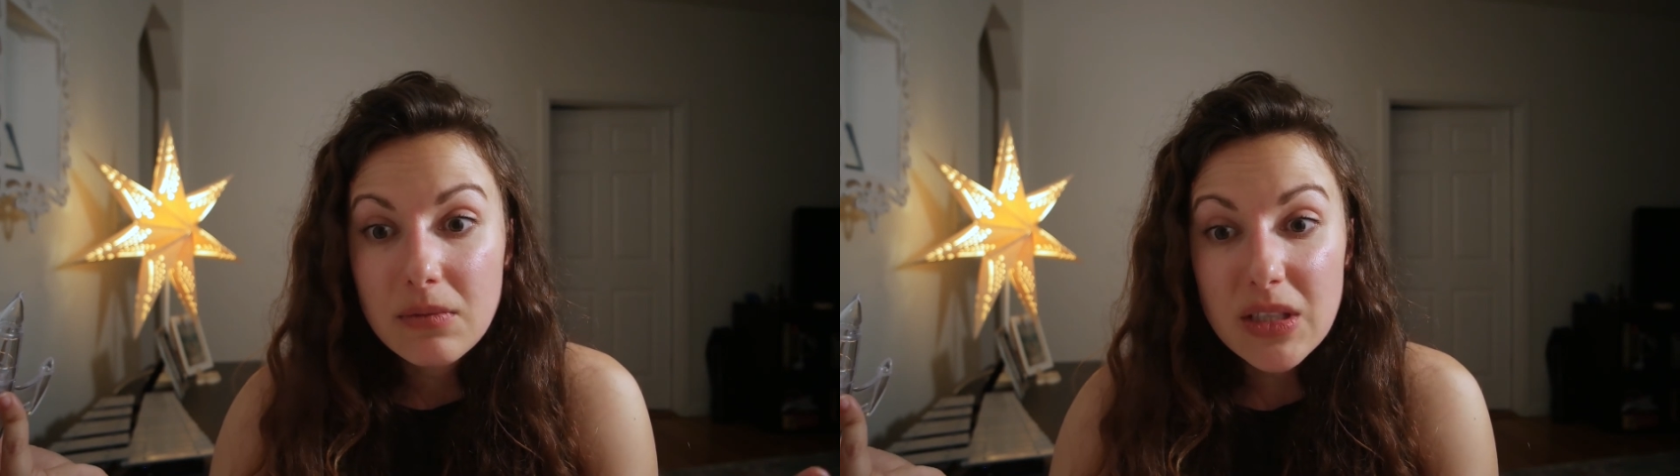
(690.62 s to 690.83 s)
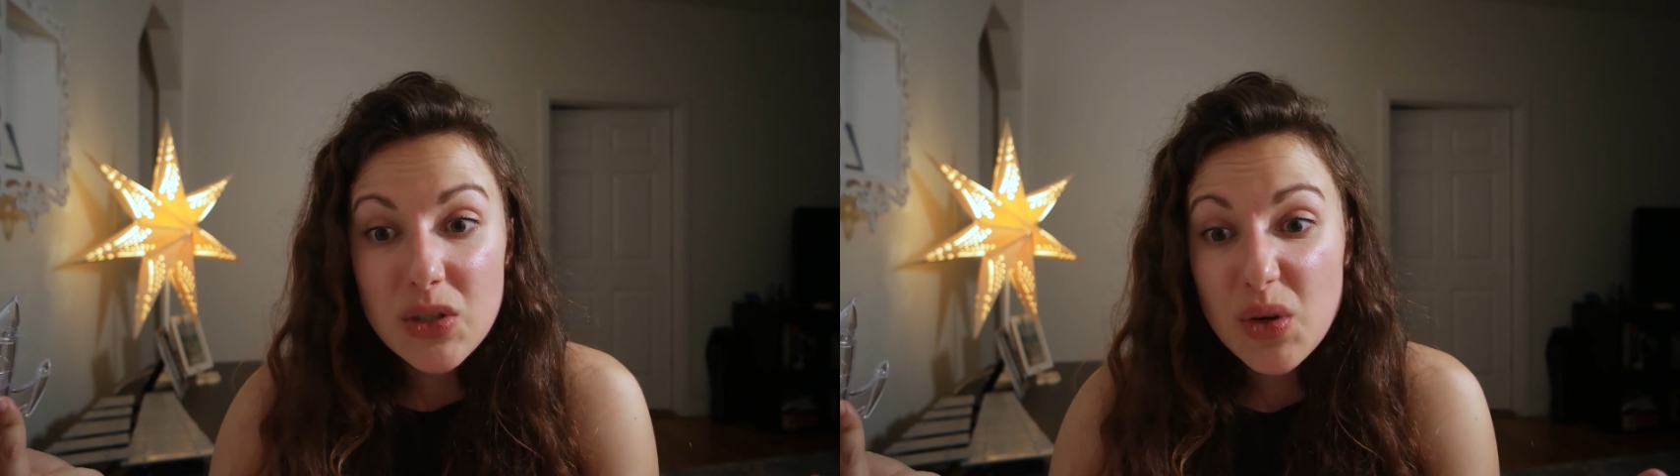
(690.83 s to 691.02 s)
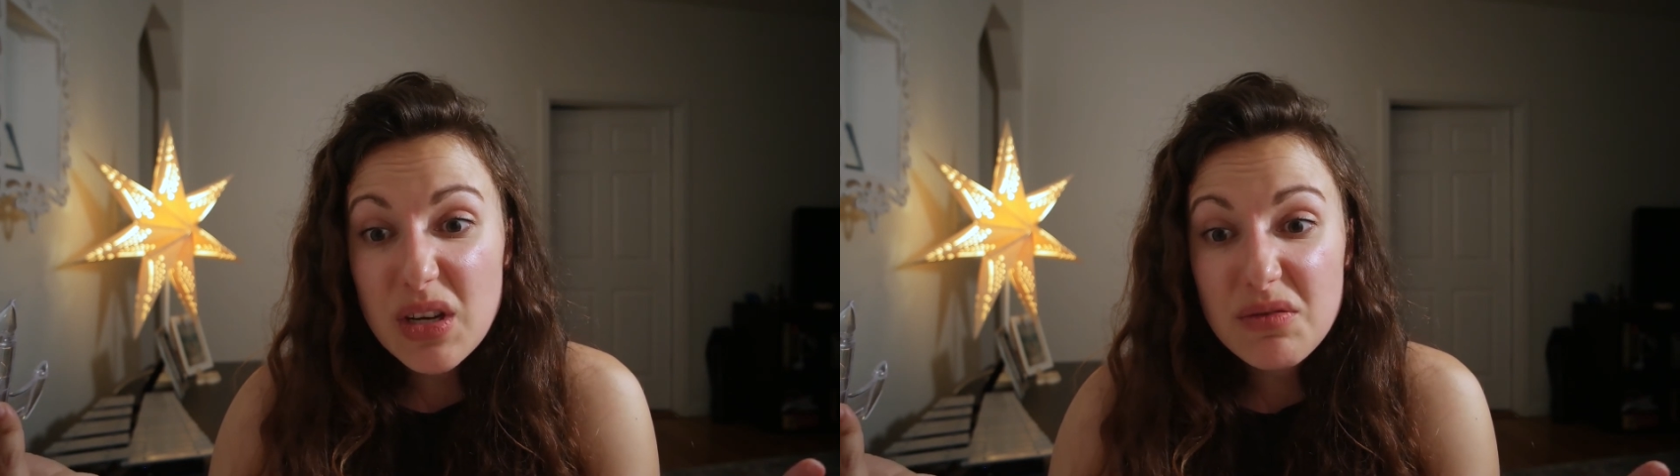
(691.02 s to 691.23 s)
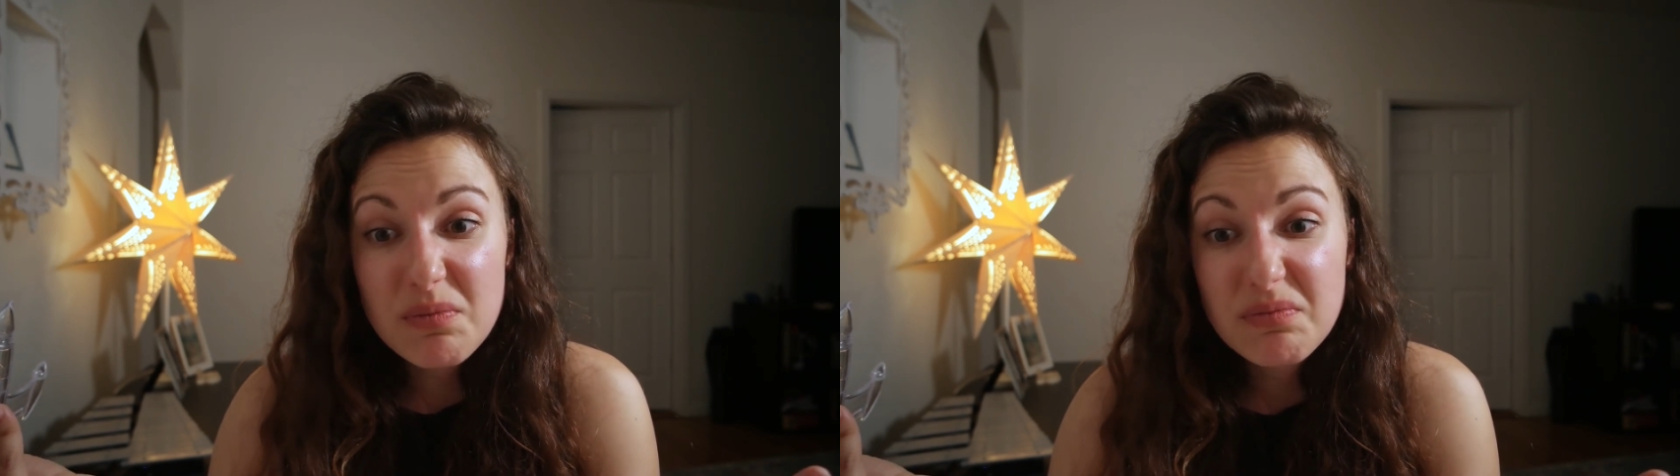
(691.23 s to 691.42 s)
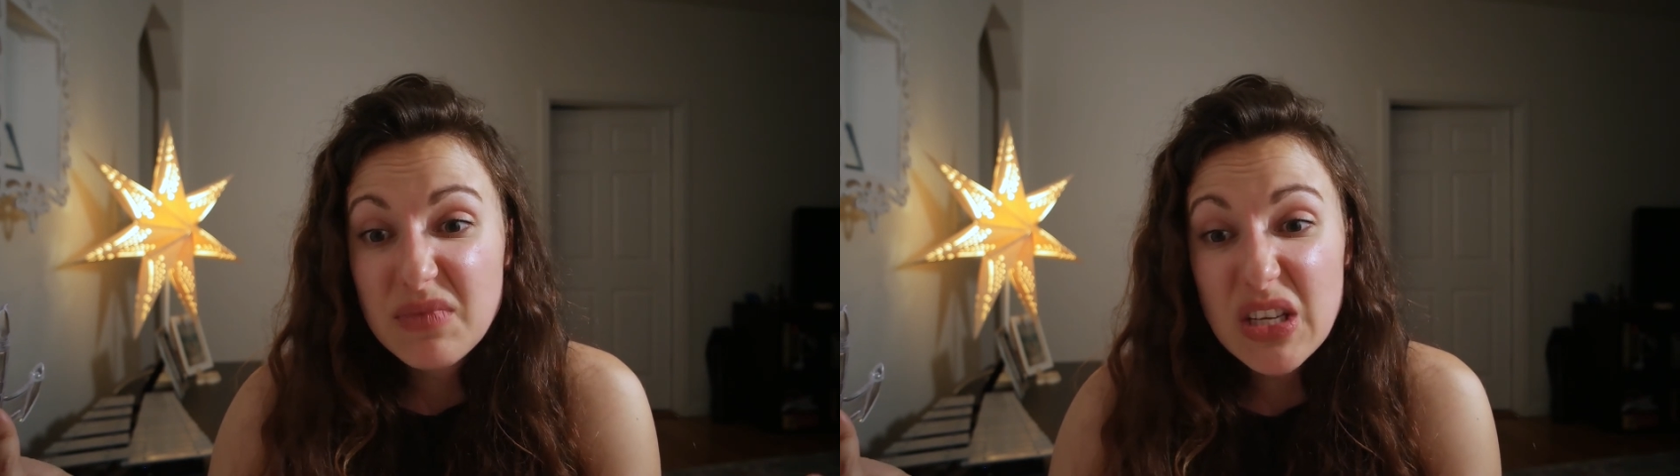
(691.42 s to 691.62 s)

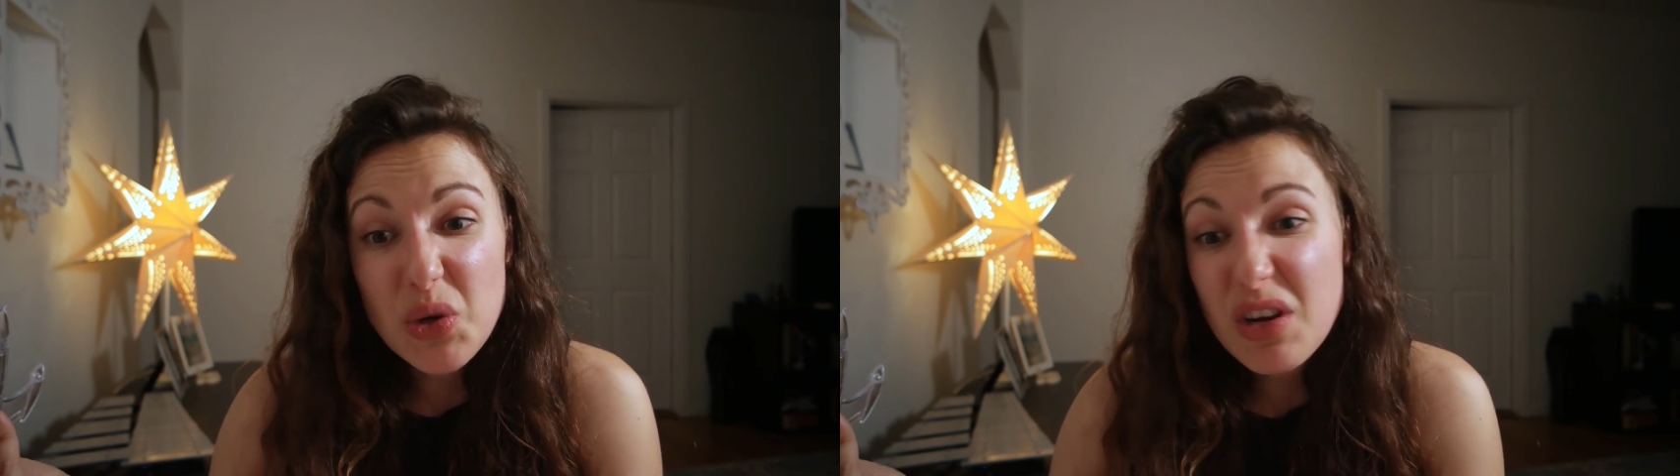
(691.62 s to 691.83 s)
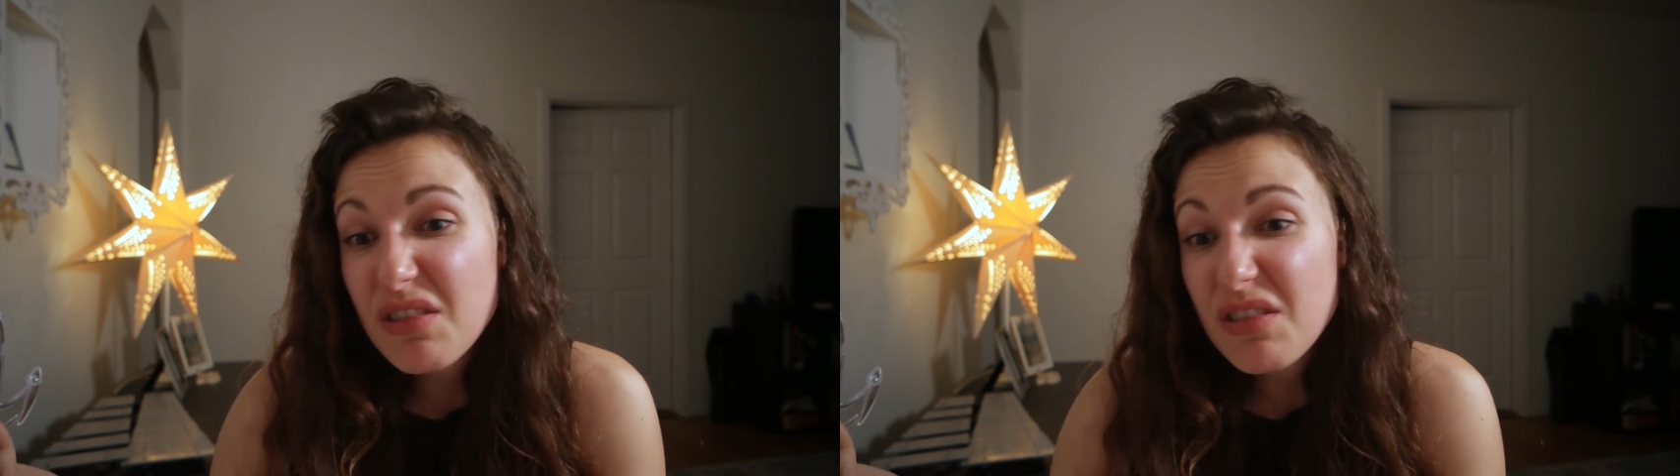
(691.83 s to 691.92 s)
your